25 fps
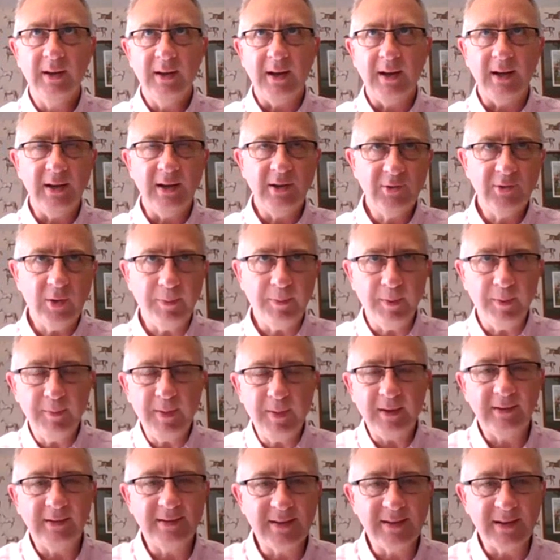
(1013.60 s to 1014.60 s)
and he's dropping
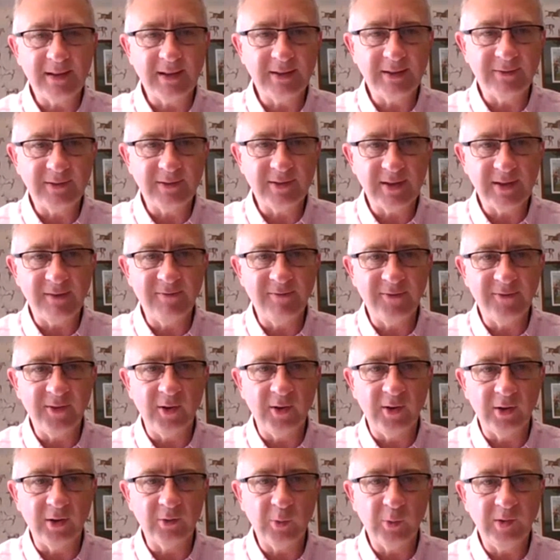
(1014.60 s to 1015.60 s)
back to 6 to 7
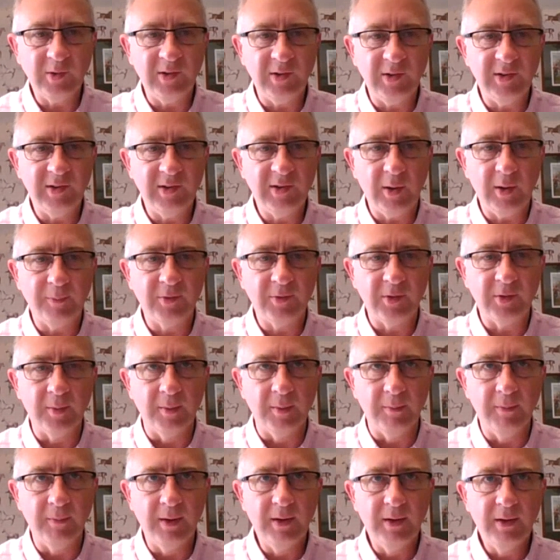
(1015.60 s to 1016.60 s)
furlongs, which is his
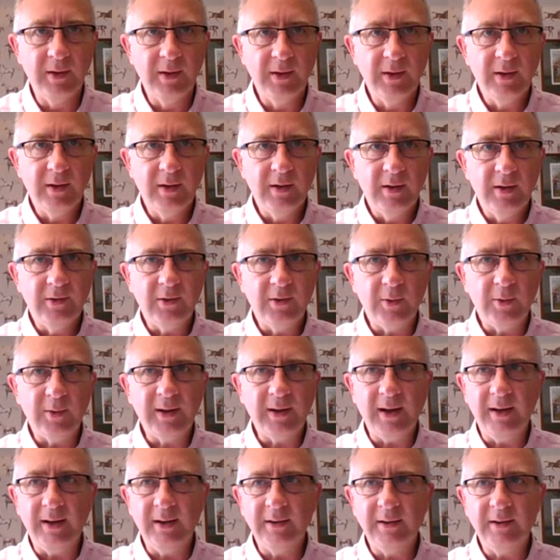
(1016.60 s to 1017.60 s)
optimum. So
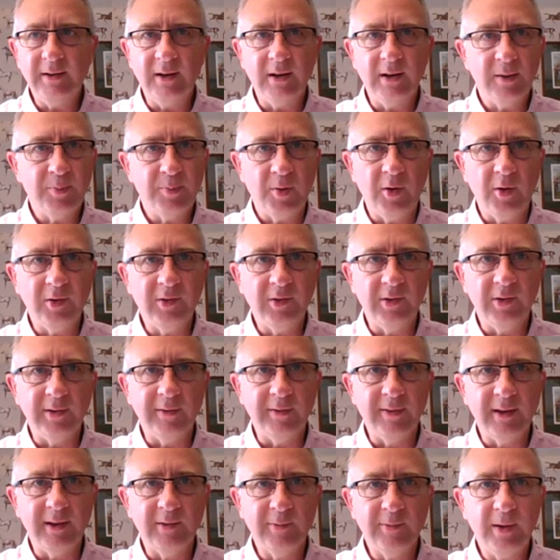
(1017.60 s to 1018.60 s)
again, I don't know the prices
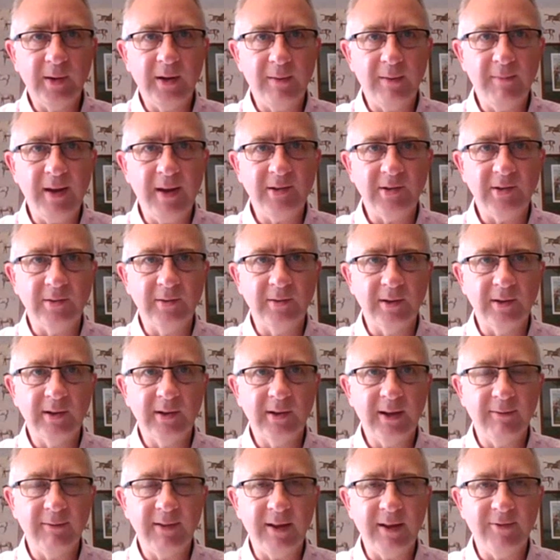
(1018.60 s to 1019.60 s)
of these, but I imagine
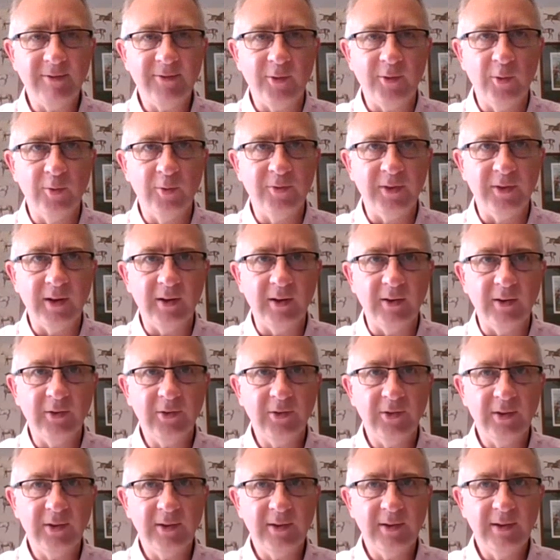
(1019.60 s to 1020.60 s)
given their form
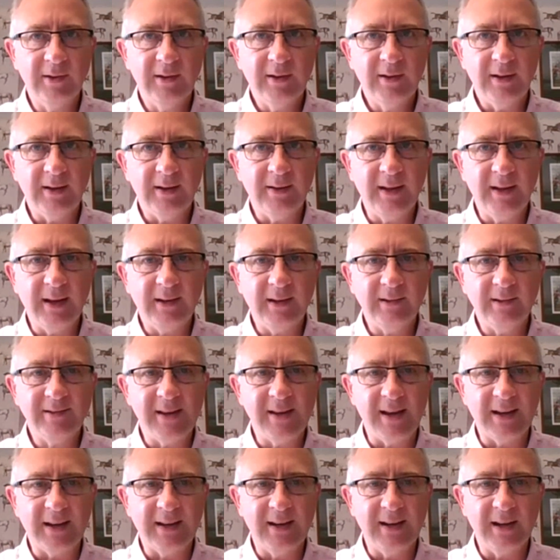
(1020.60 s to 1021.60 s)
figures and their
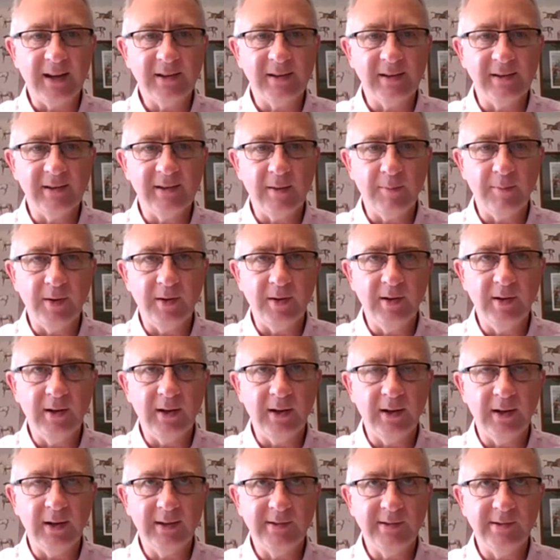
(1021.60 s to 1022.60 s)
set of connections, they'd be
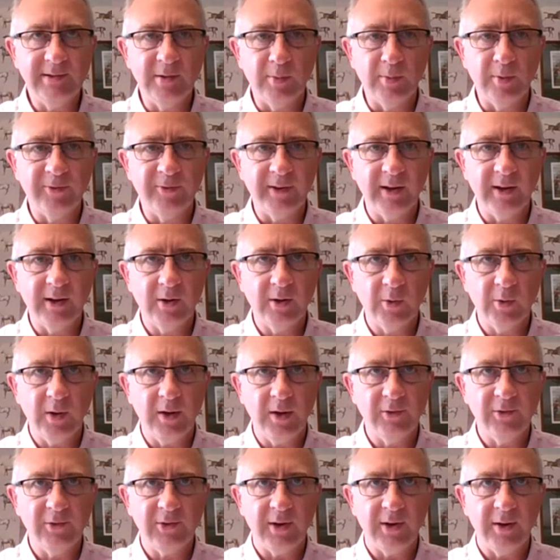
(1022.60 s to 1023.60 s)
at least double-figure
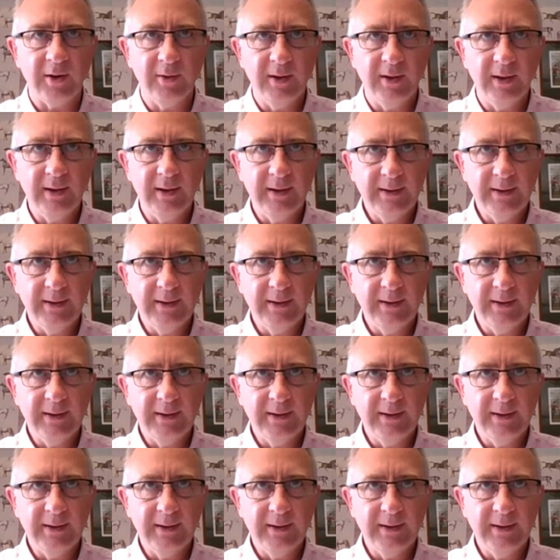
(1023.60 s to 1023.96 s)
quote. So